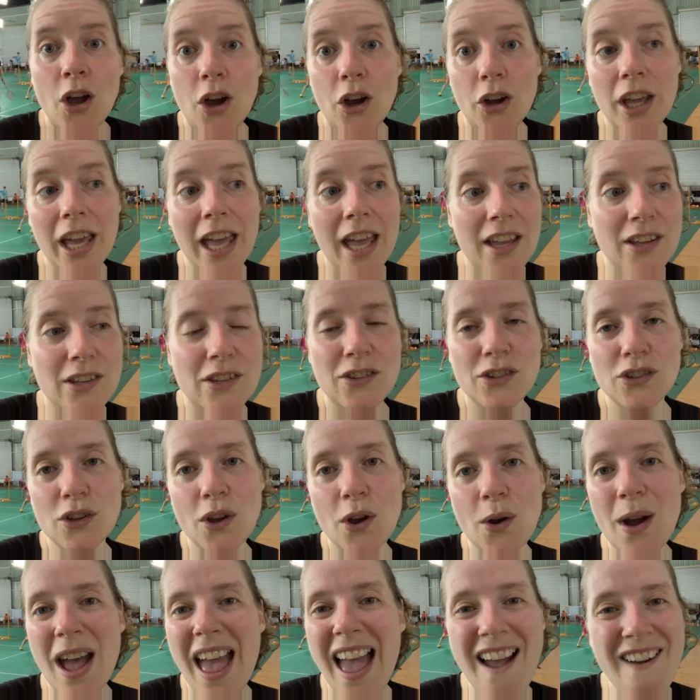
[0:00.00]
Okay,
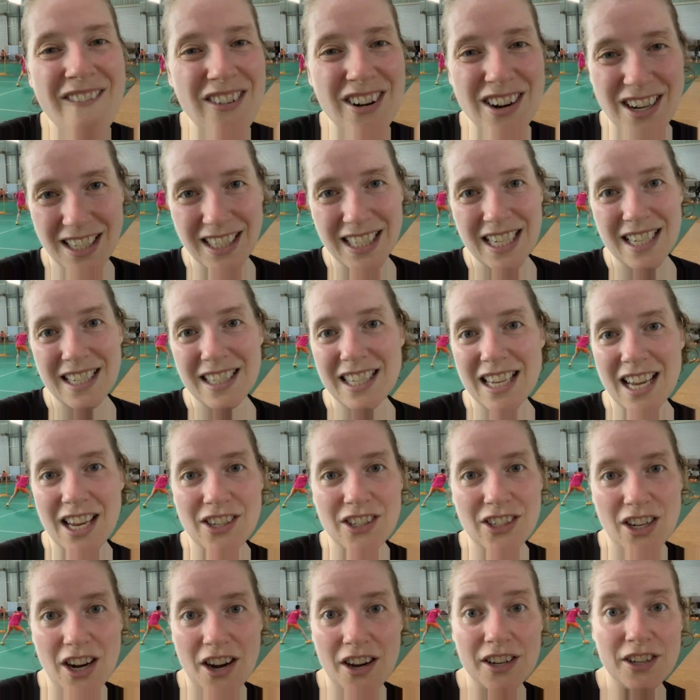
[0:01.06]
so ever since I
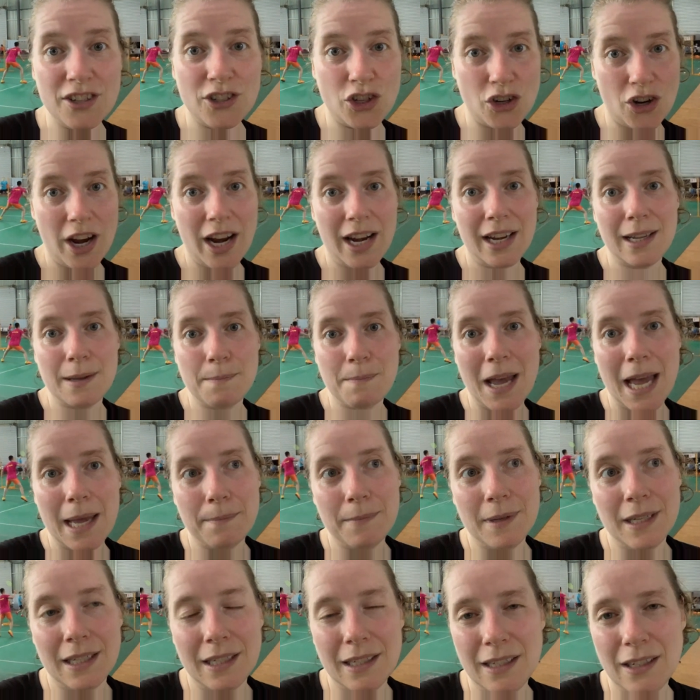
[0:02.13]
started training
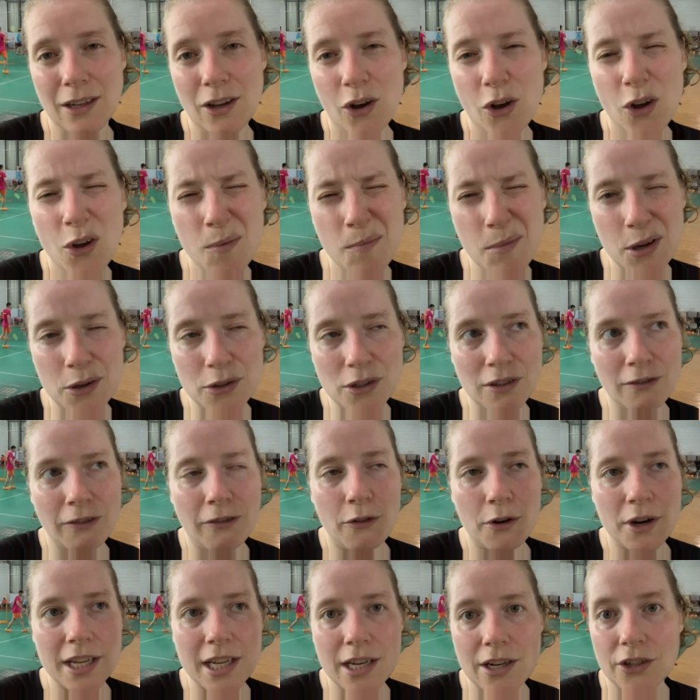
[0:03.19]
badminton almost
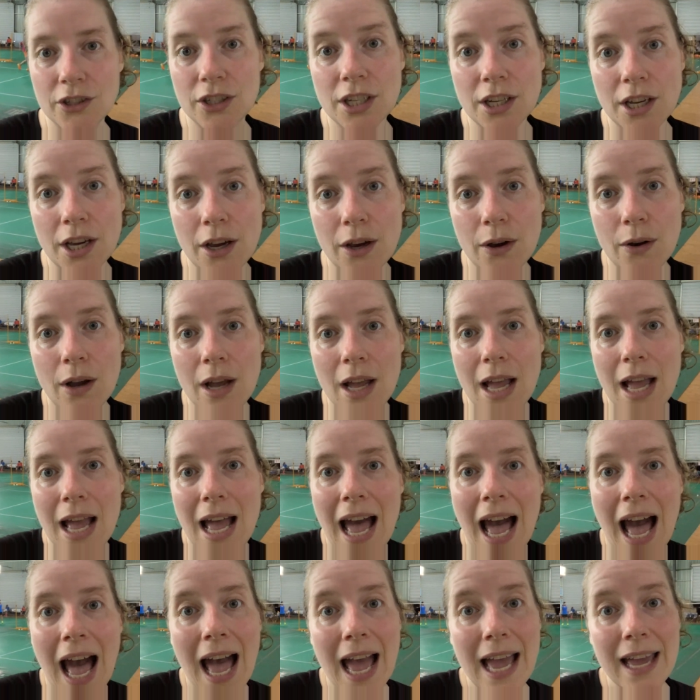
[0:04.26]
4 years ago,
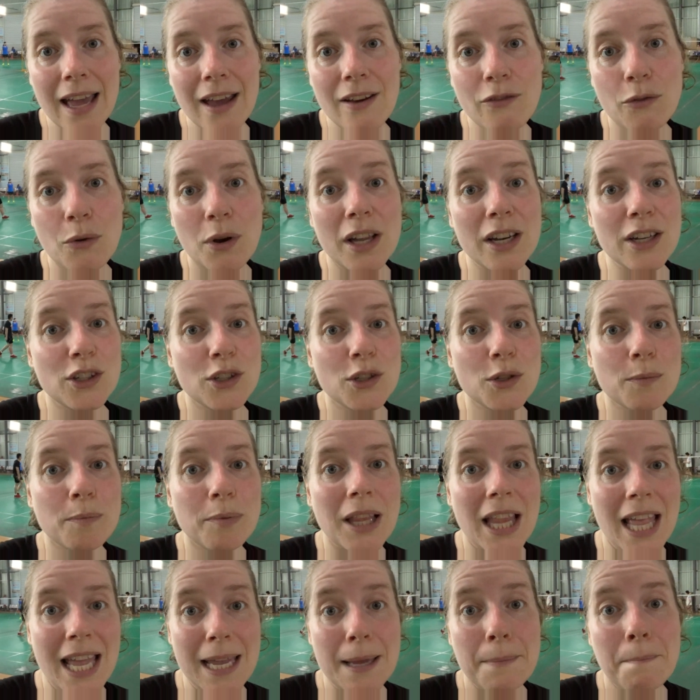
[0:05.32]
I have wanted to
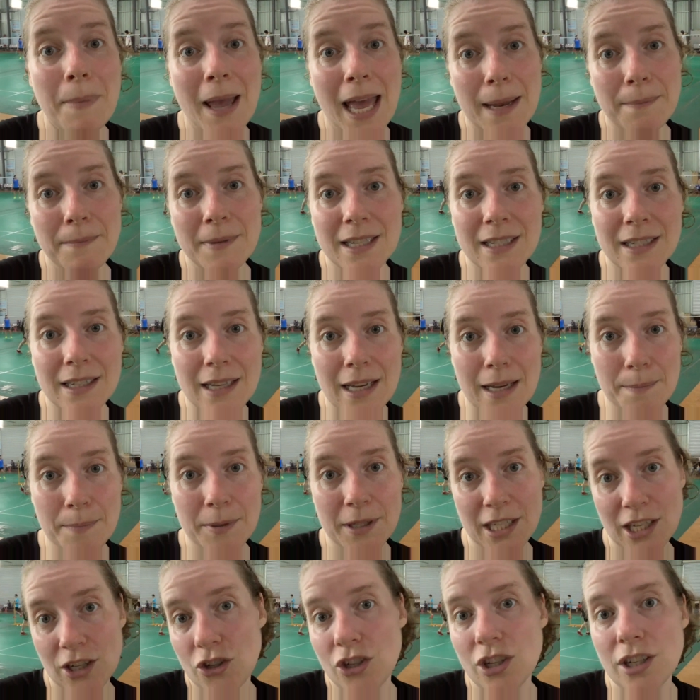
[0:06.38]
play in badminton
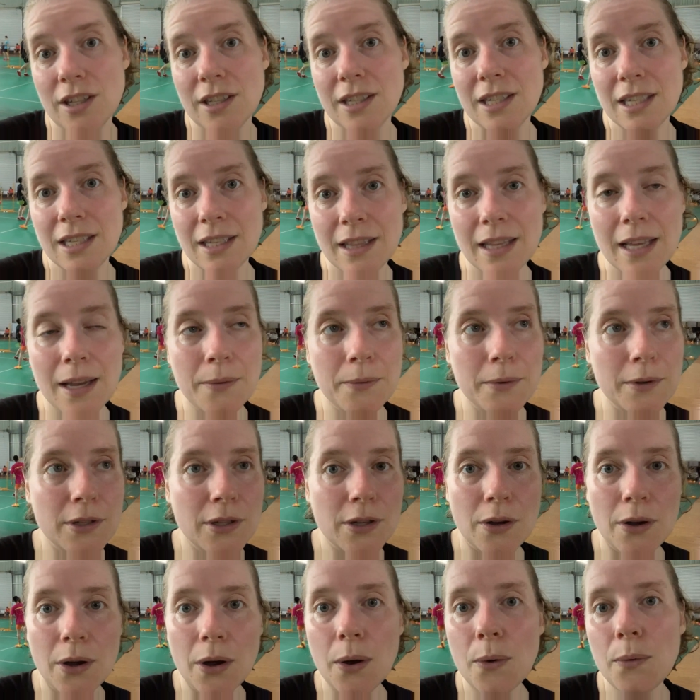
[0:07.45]
competitions. That was
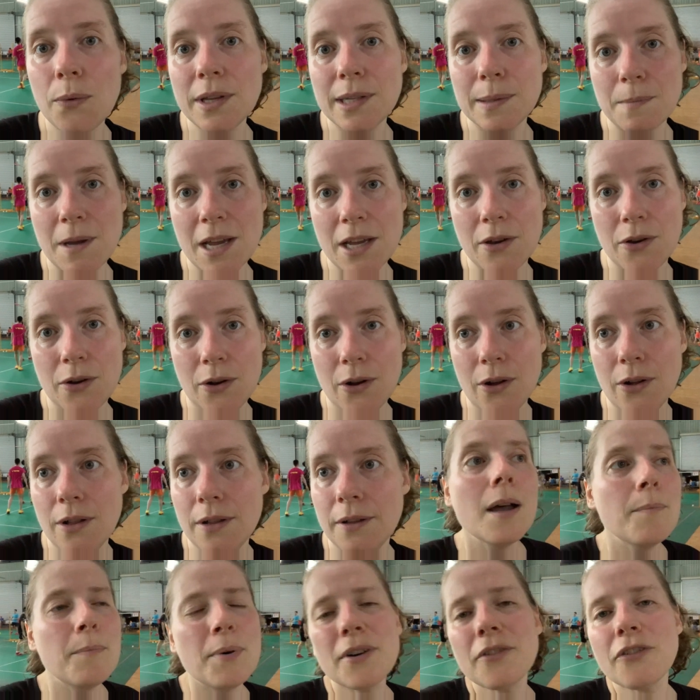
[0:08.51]
always my goal.
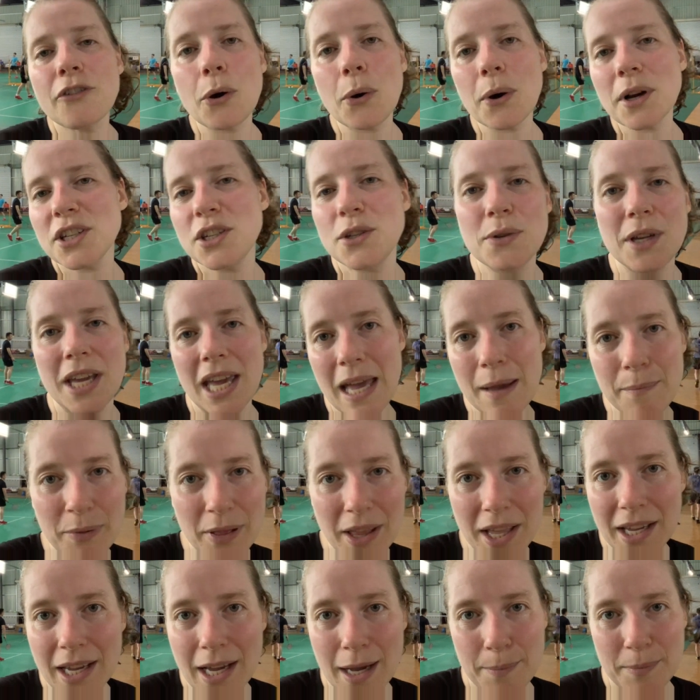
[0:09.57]
But of course, you can't
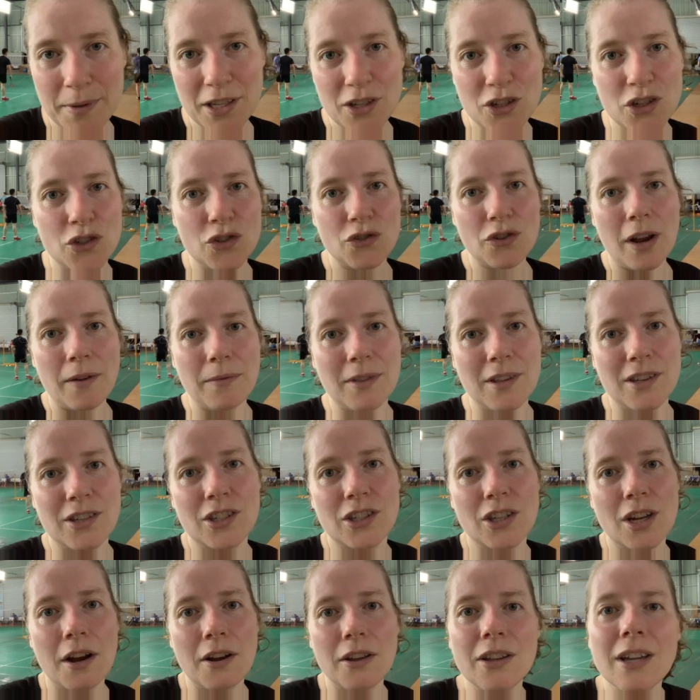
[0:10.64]
play competitions right from the
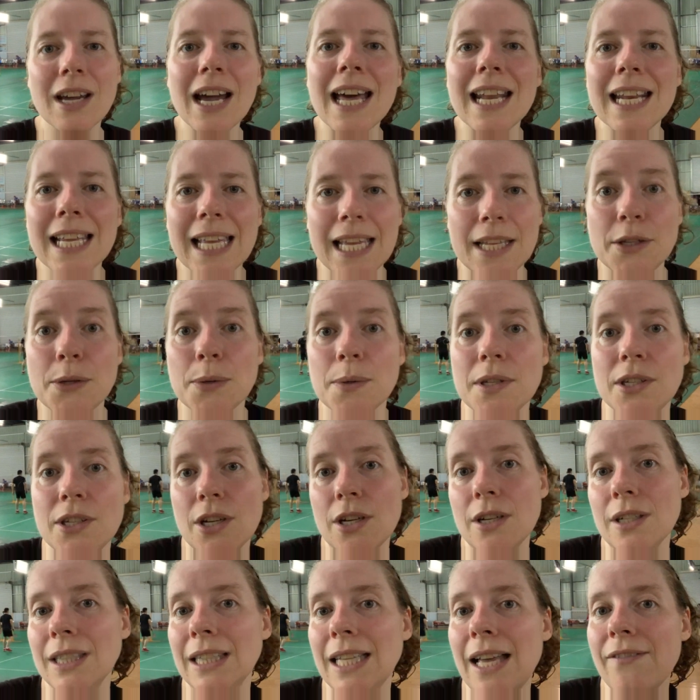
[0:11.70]
start. You gotta get to a
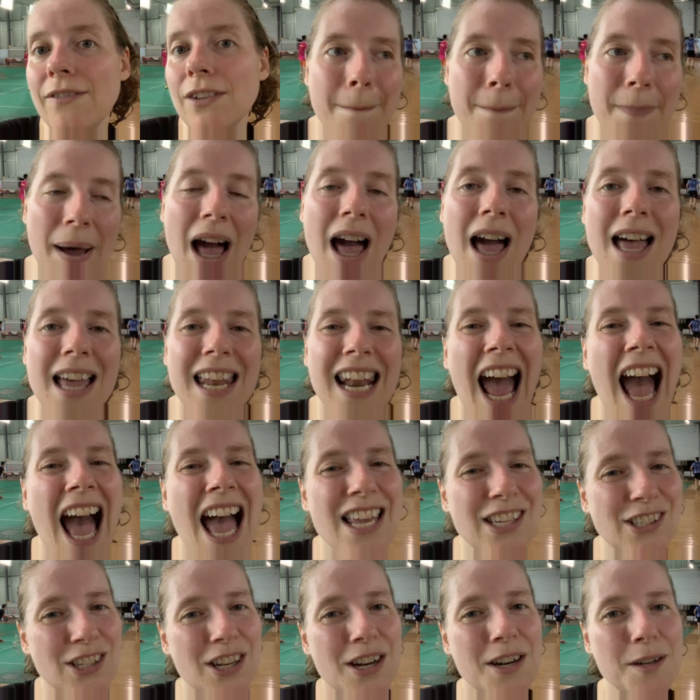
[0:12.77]
certain level. But I
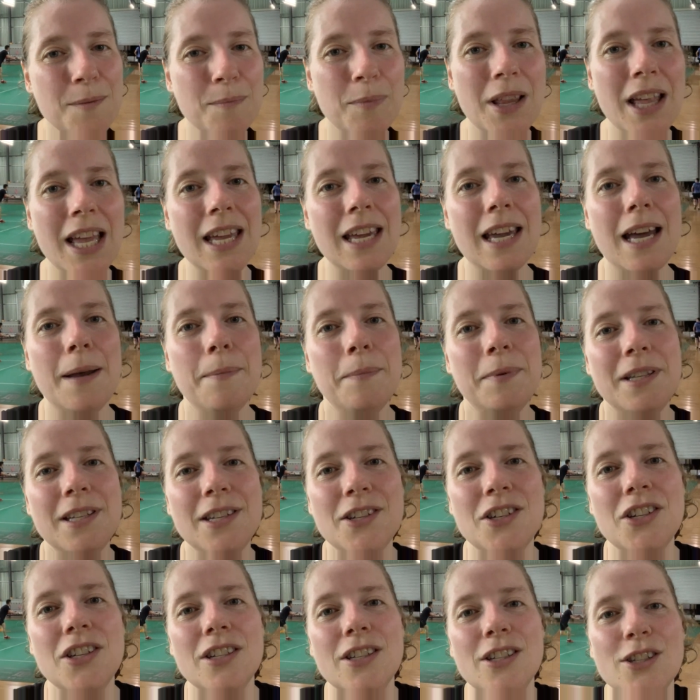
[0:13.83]
started playing
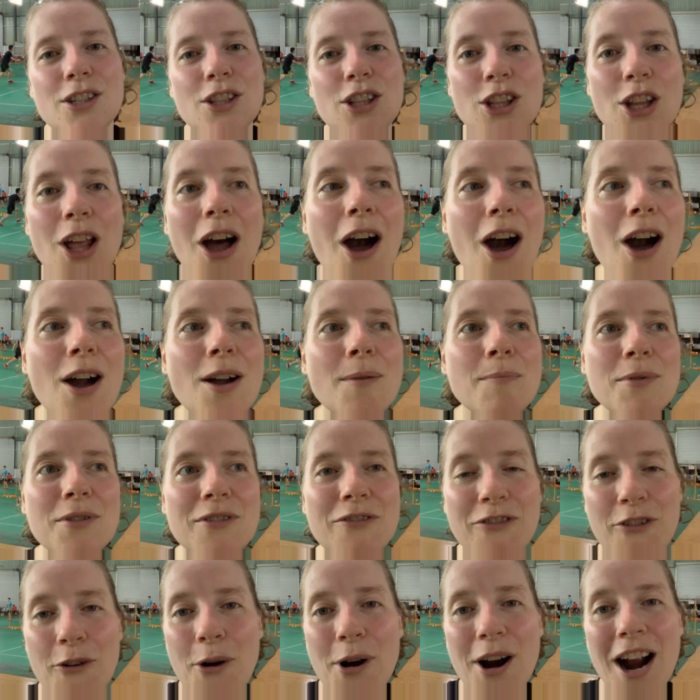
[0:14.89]
competitions long
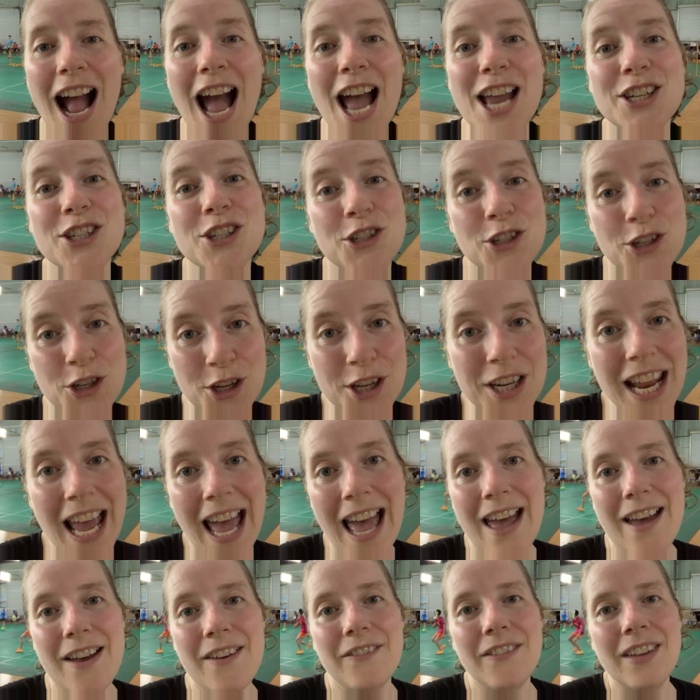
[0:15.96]
before I should
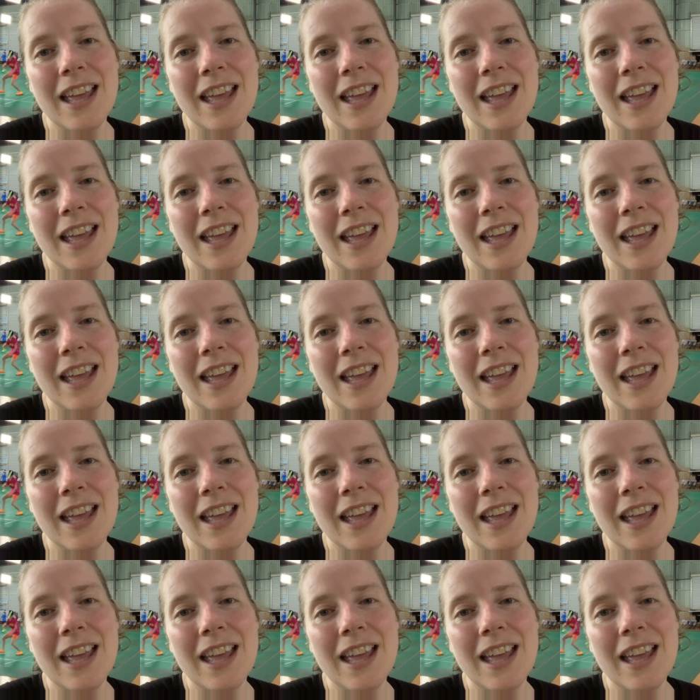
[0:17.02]
have.